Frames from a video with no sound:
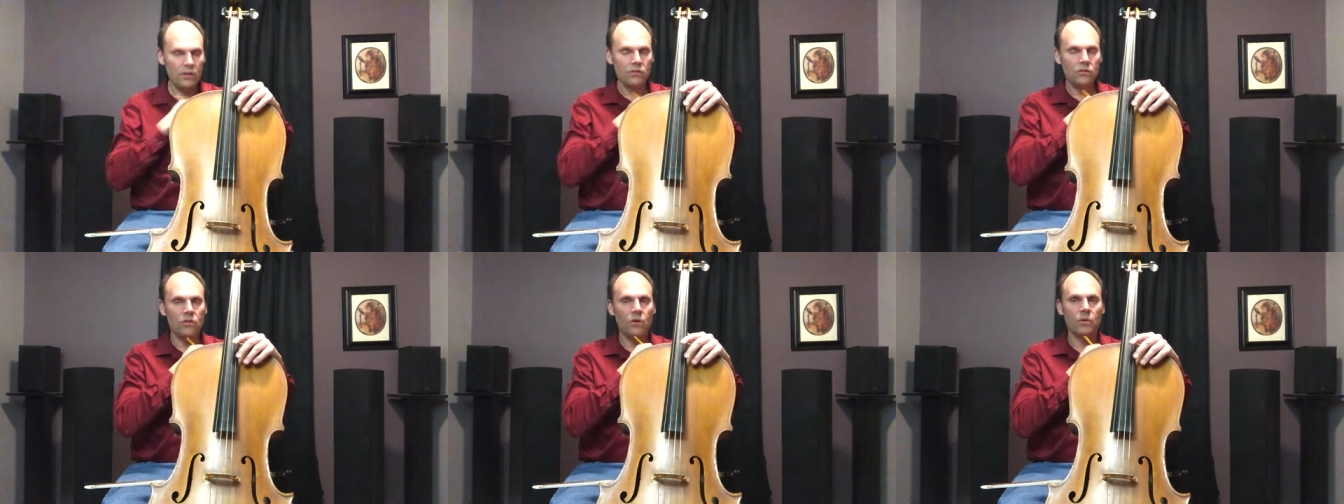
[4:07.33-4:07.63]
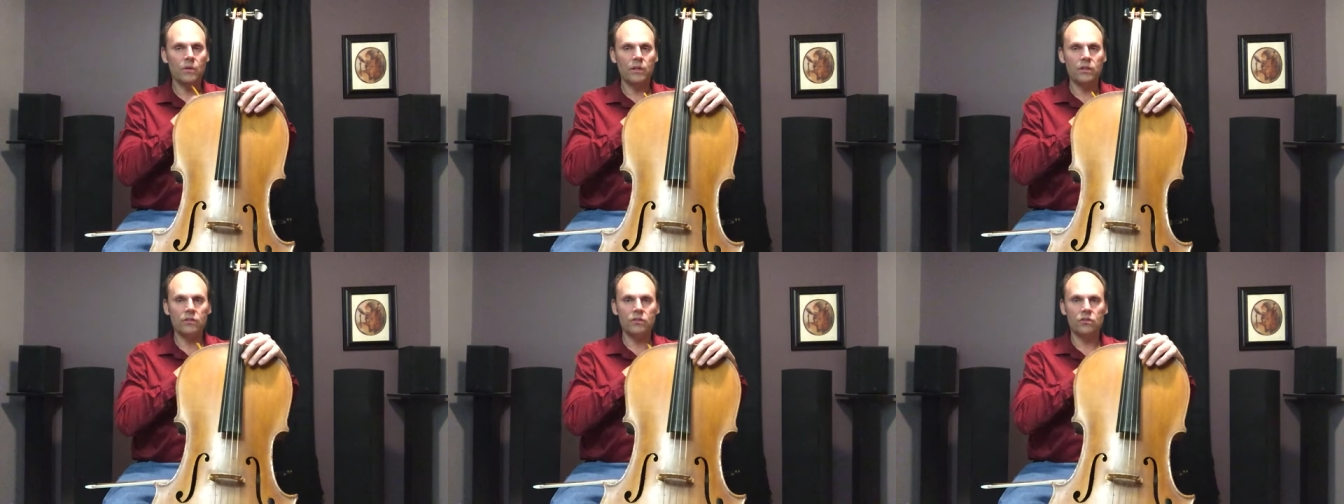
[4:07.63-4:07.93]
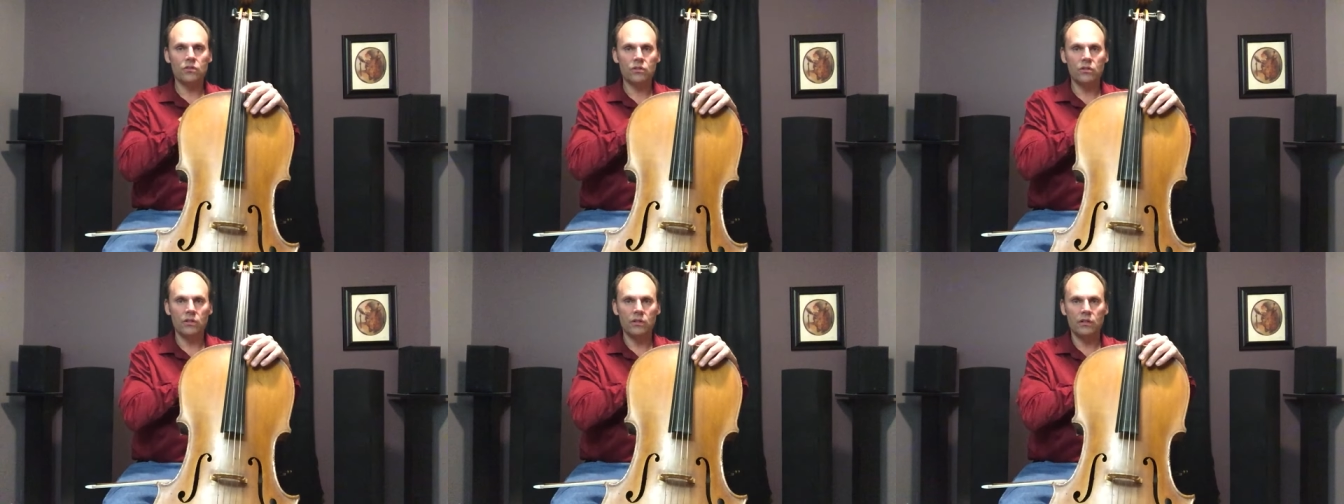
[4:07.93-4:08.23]
Don't get
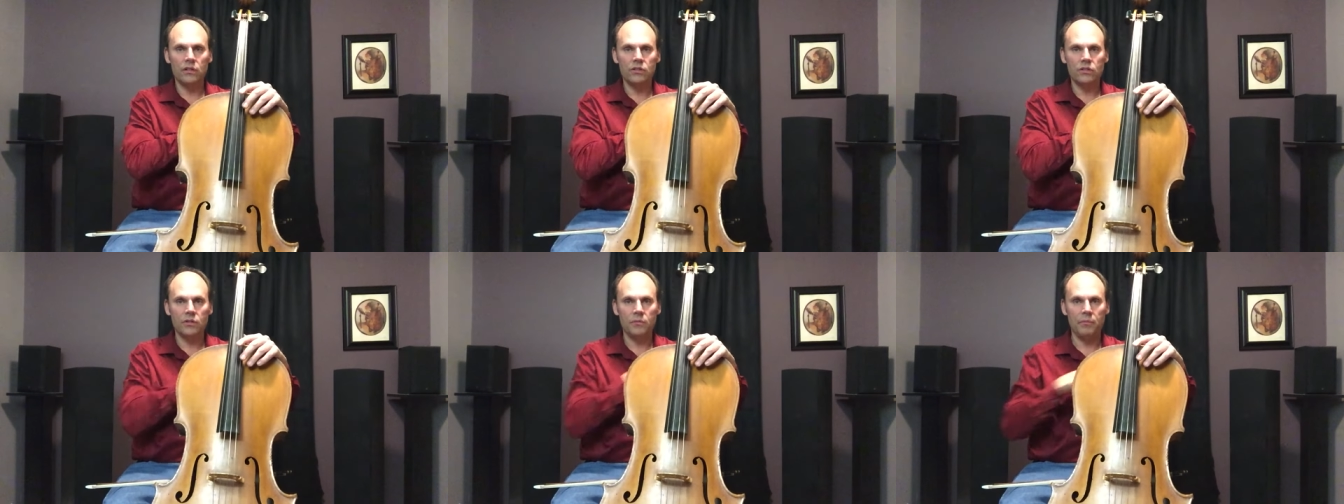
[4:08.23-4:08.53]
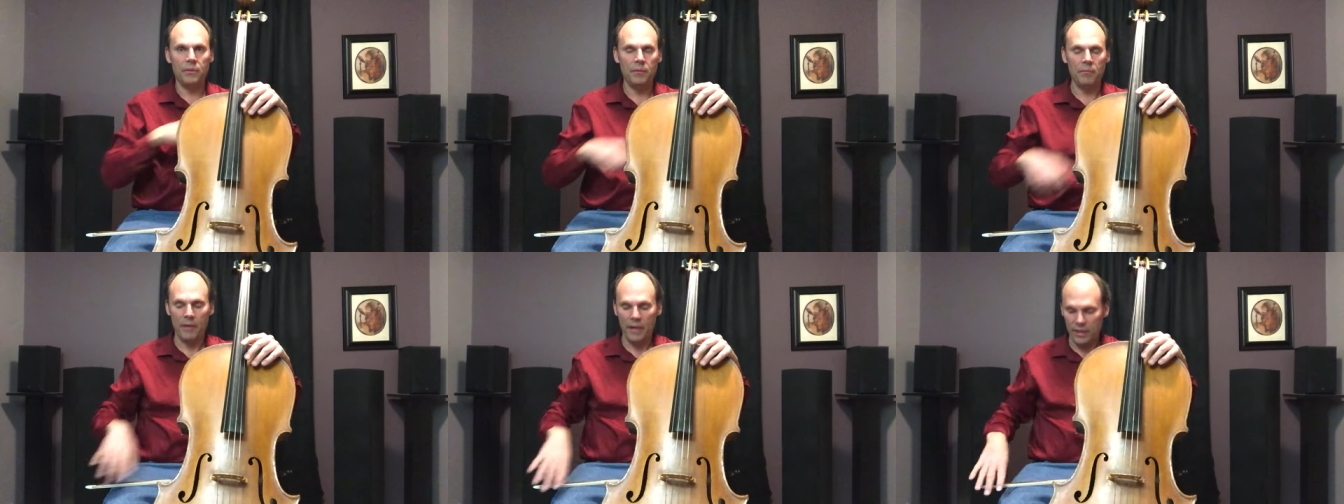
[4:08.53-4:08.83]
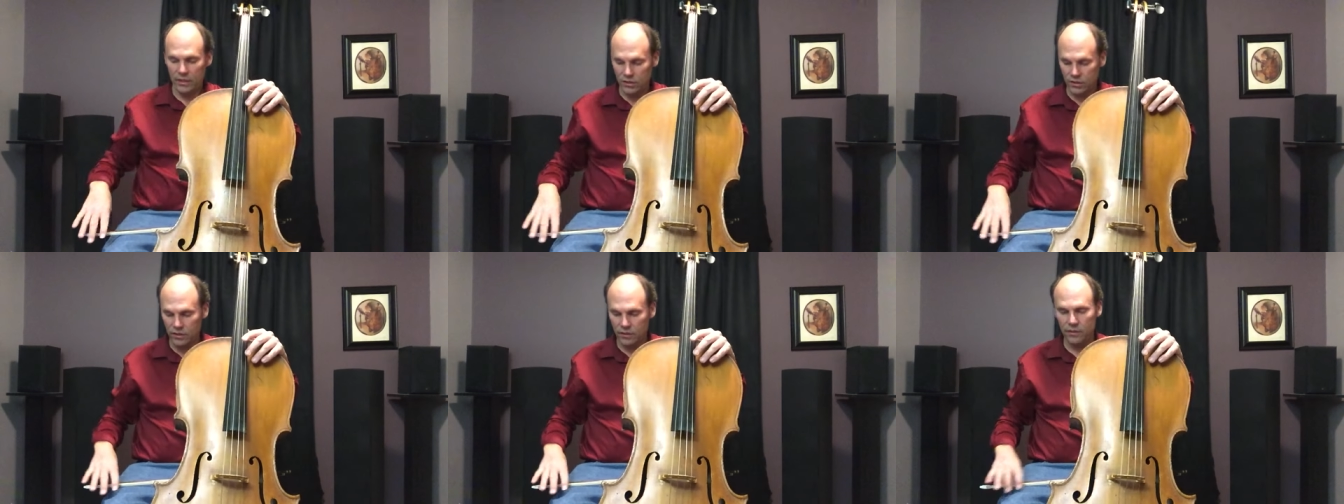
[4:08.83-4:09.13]
discouraged. Be
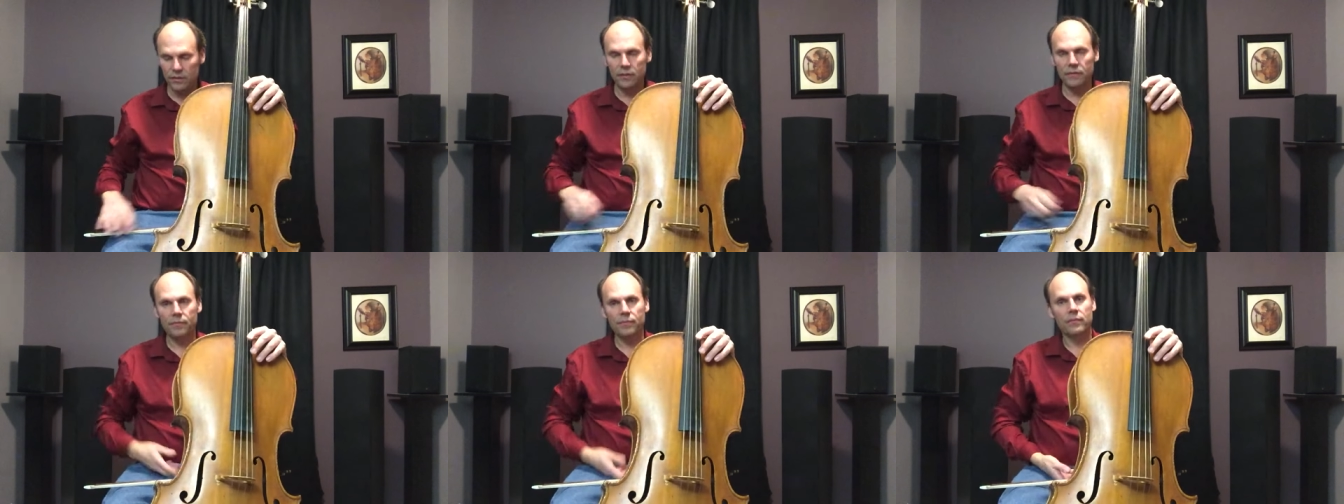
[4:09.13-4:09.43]
patient.